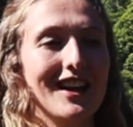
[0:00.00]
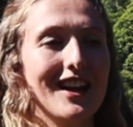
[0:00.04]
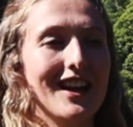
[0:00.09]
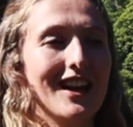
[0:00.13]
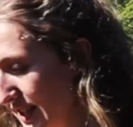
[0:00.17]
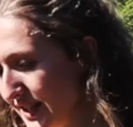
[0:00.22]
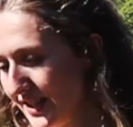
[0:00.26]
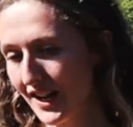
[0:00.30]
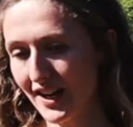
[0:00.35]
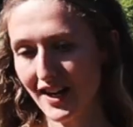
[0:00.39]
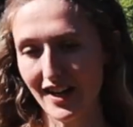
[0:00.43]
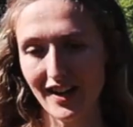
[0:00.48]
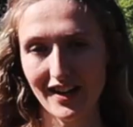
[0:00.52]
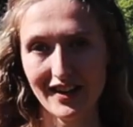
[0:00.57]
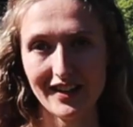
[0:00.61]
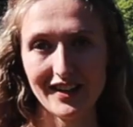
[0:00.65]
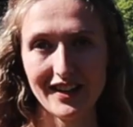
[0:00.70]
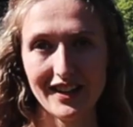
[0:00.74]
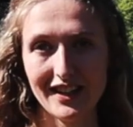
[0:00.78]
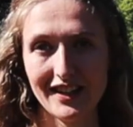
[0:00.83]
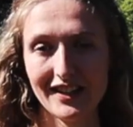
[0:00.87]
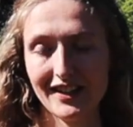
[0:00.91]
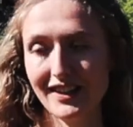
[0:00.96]
And yeah,
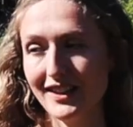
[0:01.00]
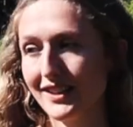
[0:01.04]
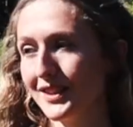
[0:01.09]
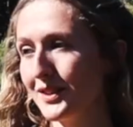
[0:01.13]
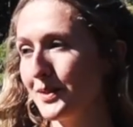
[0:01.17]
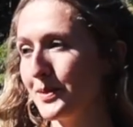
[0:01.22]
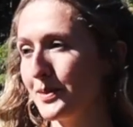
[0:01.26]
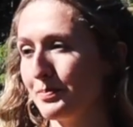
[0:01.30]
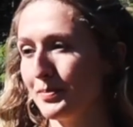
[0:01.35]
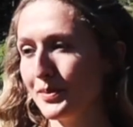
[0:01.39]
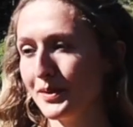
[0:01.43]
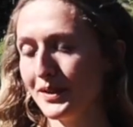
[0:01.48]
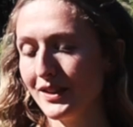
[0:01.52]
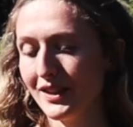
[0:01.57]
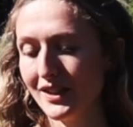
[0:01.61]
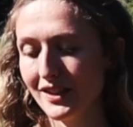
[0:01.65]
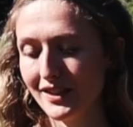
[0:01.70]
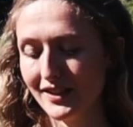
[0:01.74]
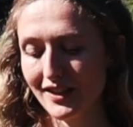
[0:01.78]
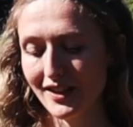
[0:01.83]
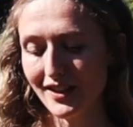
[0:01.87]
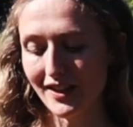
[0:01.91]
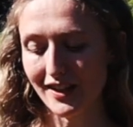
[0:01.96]
it looks pretty
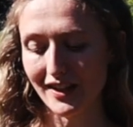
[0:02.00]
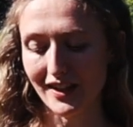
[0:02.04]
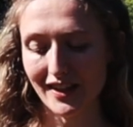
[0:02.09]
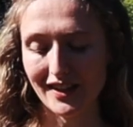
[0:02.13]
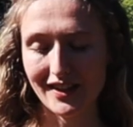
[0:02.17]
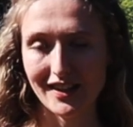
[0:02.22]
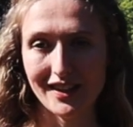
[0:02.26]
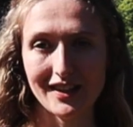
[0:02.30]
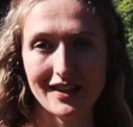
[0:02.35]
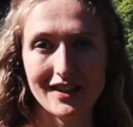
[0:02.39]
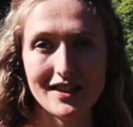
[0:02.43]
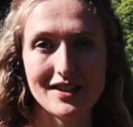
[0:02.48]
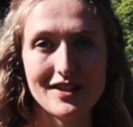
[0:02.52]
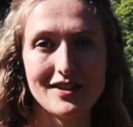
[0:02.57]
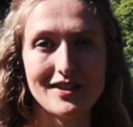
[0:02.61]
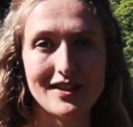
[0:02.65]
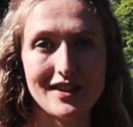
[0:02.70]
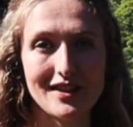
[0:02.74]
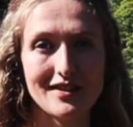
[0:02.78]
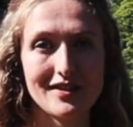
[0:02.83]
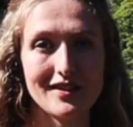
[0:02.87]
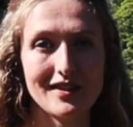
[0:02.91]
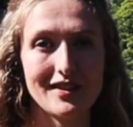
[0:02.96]
good. I think this
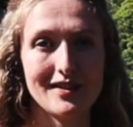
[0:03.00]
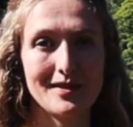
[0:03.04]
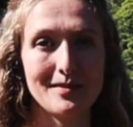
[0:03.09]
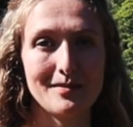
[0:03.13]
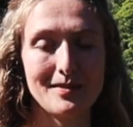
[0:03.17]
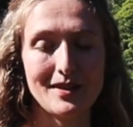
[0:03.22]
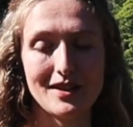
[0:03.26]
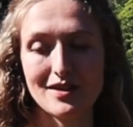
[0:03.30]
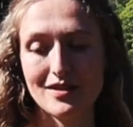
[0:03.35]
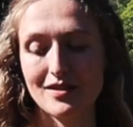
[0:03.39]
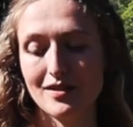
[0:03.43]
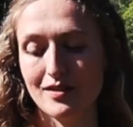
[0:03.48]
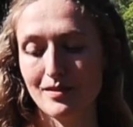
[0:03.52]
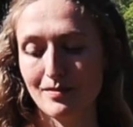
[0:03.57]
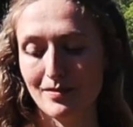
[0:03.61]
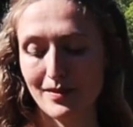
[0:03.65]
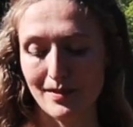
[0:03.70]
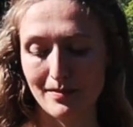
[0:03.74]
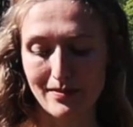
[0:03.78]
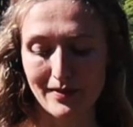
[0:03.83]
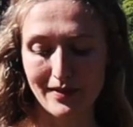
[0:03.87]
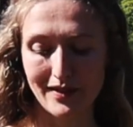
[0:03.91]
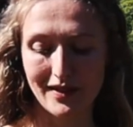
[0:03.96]
year is going to be a
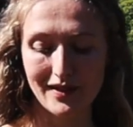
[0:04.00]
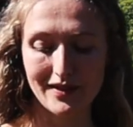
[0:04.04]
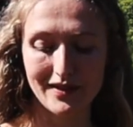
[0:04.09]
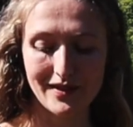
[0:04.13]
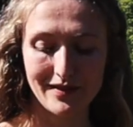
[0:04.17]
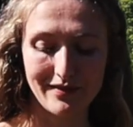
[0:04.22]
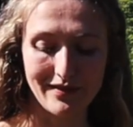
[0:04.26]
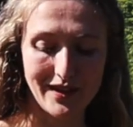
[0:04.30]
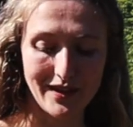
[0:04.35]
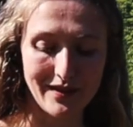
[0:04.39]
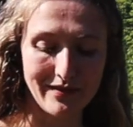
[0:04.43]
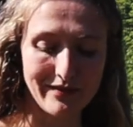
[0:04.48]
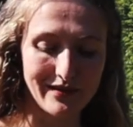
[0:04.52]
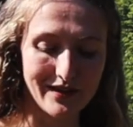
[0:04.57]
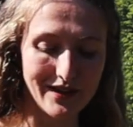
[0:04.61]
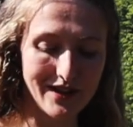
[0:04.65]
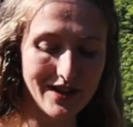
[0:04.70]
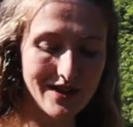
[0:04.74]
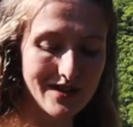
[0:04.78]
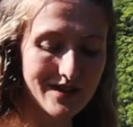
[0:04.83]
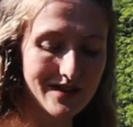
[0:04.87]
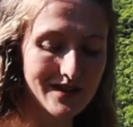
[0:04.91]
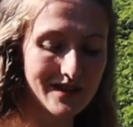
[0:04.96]
super productive year for
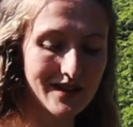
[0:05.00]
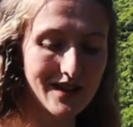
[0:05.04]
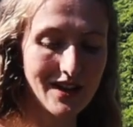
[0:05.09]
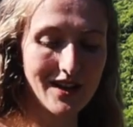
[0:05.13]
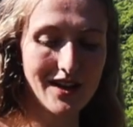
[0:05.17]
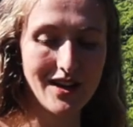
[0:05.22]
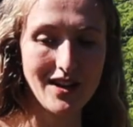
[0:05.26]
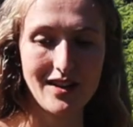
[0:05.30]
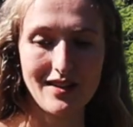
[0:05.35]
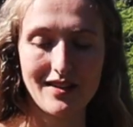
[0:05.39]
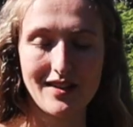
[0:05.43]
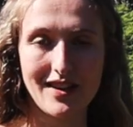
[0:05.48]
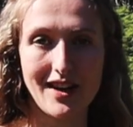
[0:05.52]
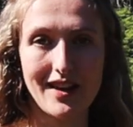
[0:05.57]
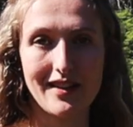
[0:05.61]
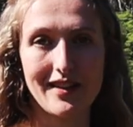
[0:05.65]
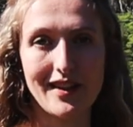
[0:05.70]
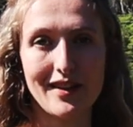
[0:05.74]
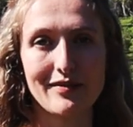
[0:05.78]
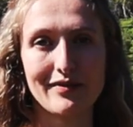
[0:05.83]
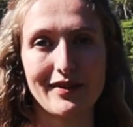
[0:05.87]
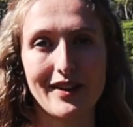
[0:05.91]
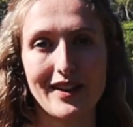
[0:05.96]
us now
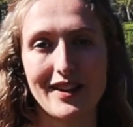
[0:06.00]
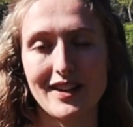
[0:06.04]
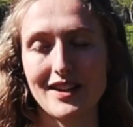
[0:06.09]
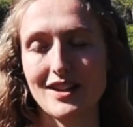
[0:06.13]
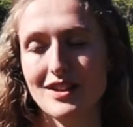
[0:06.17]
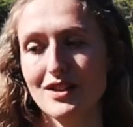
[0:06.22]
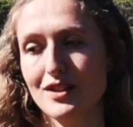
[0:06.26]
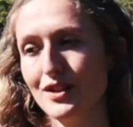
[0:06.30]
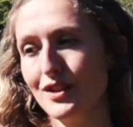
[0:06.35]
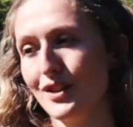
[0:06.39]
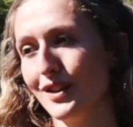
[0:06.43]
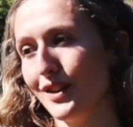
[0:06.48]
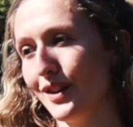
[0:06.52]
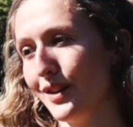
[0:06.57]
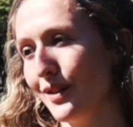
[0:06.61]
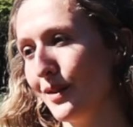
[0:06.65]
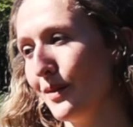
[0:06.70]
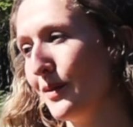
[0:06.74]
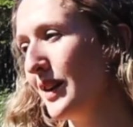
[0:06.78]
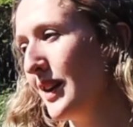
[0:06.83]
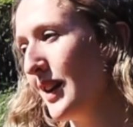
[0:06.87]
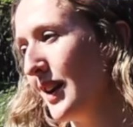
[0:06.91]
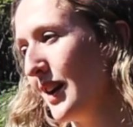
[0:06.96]
that Frey is
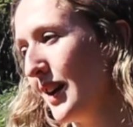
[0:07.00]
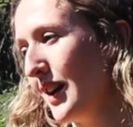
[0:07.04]
2.